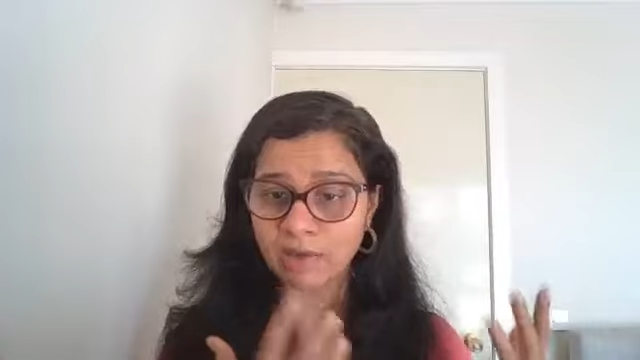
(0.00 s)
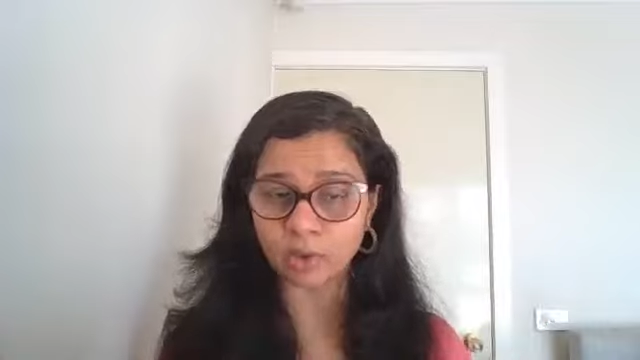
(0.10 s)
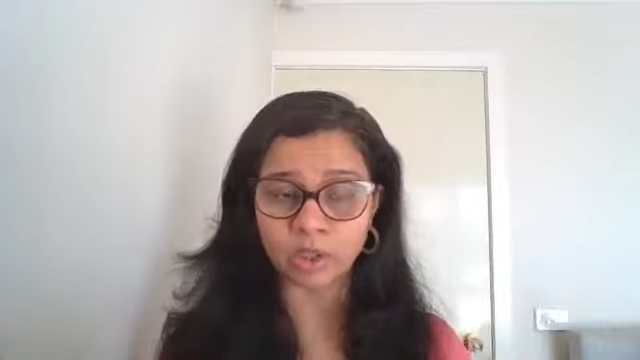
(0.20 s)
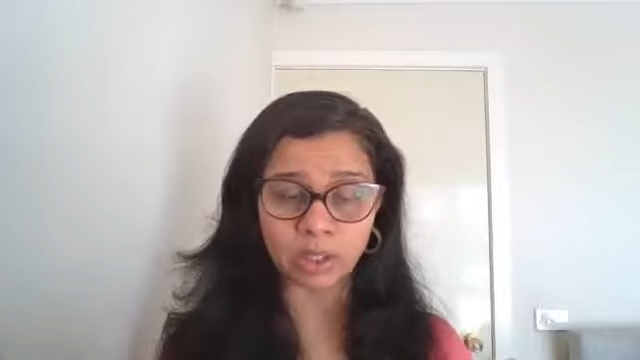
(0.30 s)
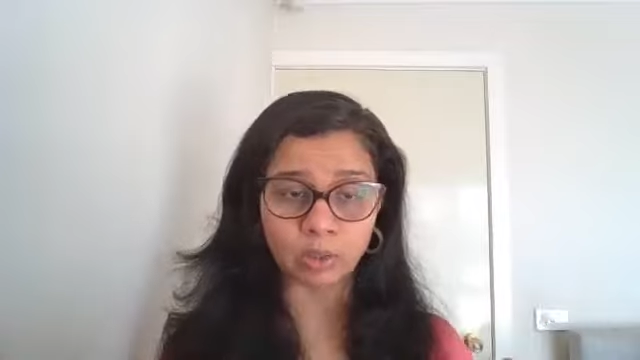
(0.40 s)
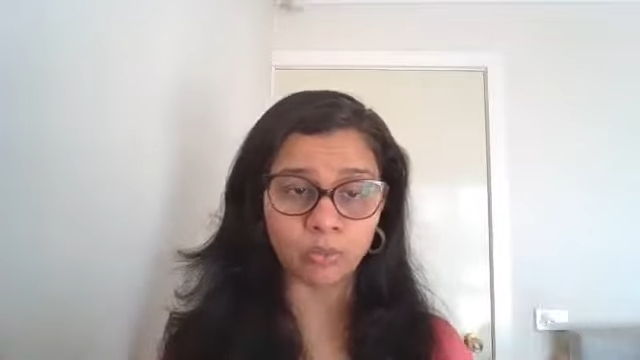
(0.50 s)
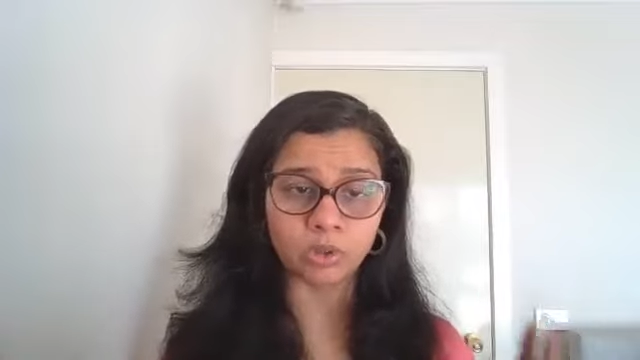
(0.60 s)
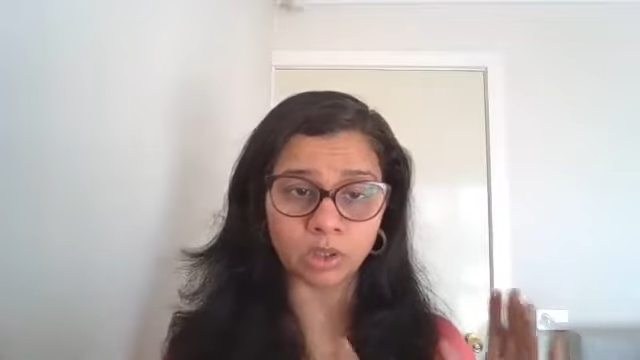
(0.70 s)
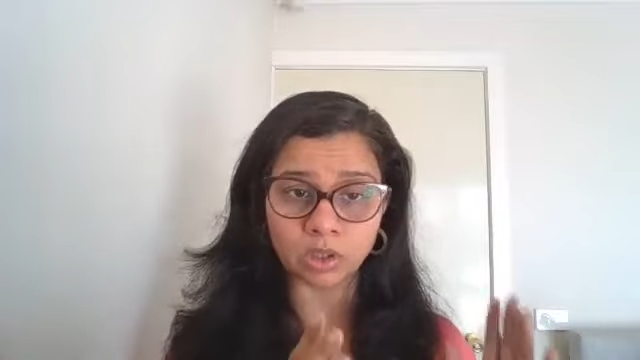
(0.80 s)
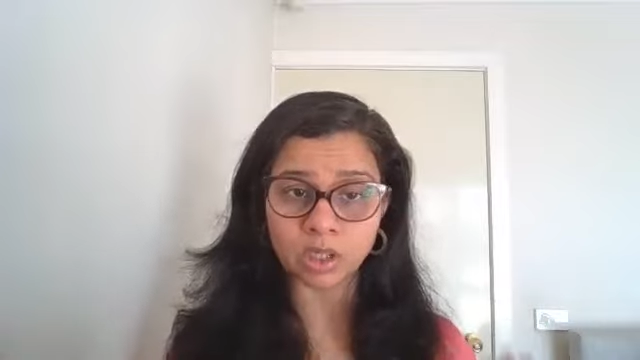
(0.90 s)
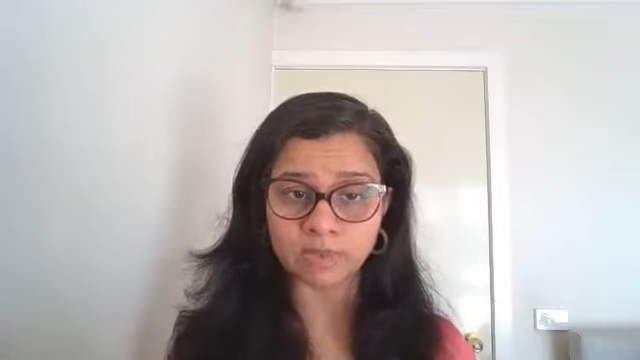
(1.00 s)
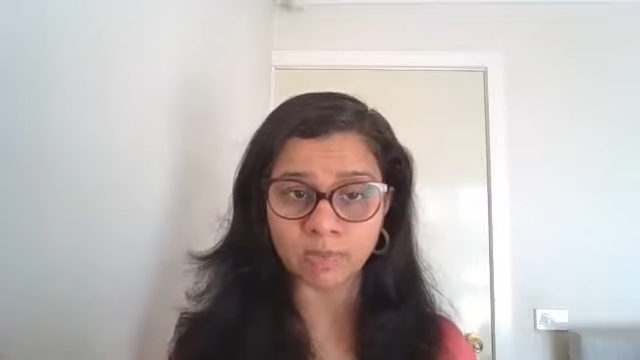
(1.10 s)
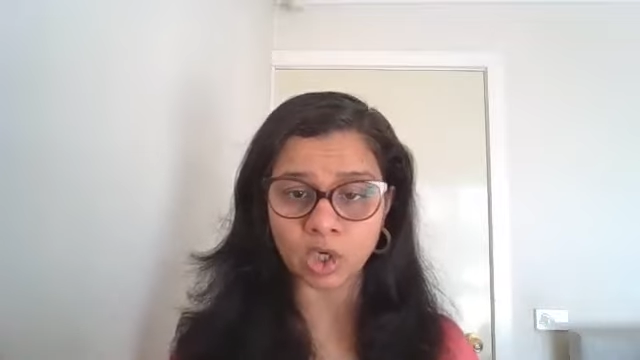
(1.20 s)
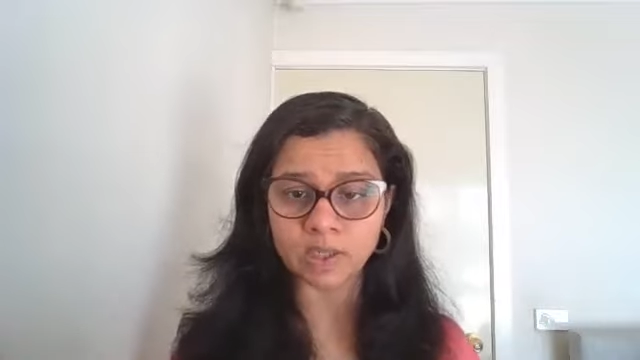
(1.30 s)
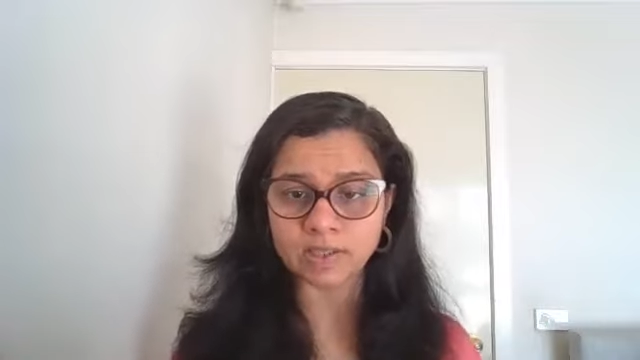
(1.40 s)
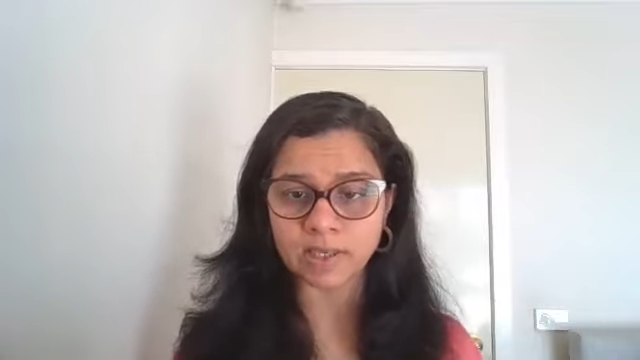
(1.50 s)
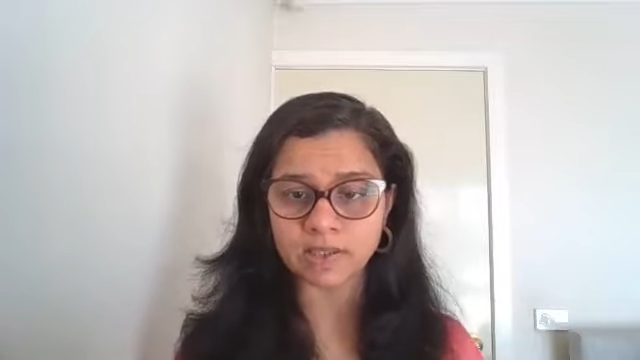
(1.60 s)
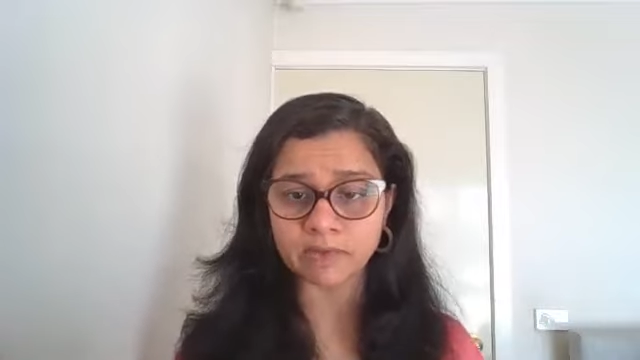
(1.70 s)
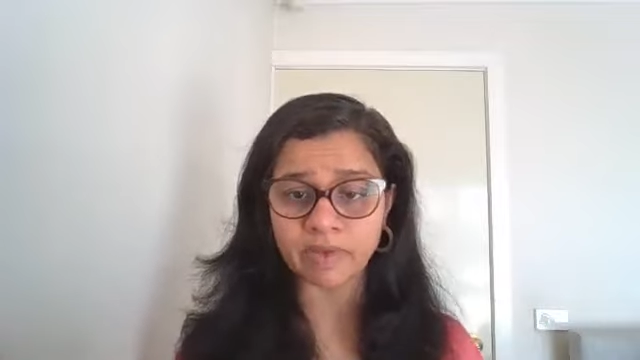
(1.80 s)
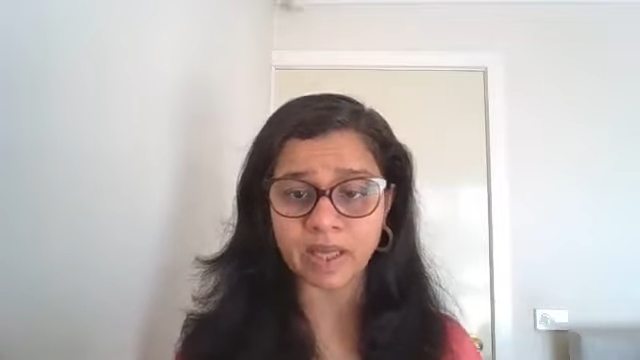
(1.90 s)
only a smaller size
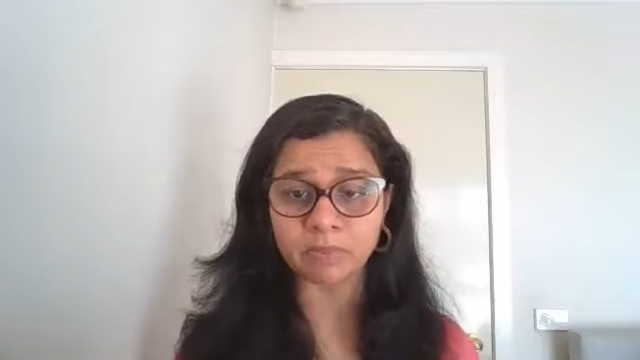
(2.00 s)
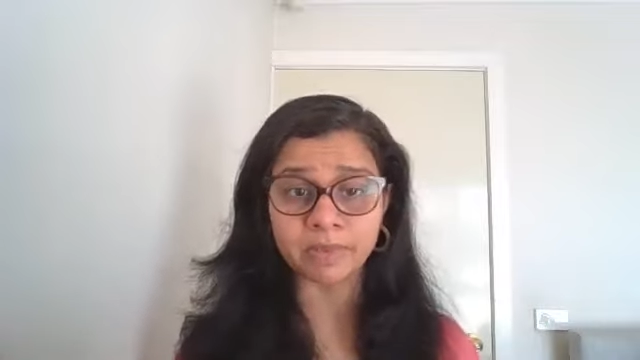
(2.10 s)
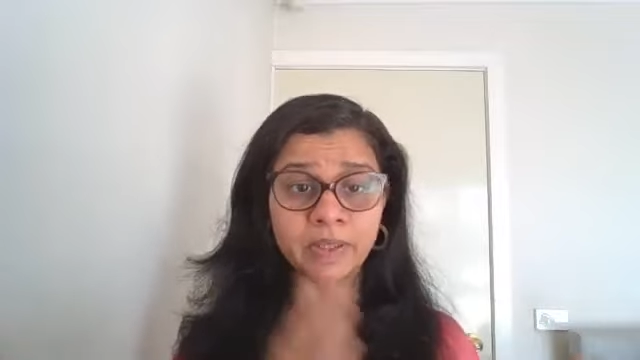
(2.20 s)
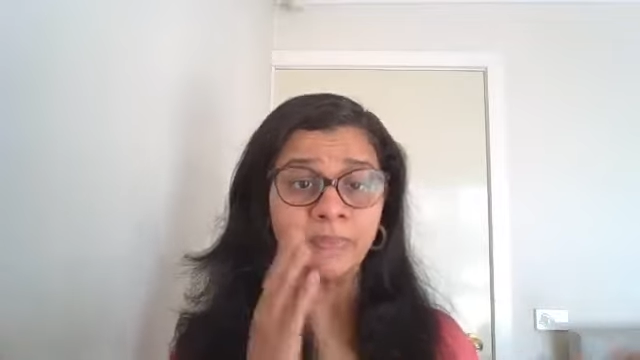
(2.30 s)
available,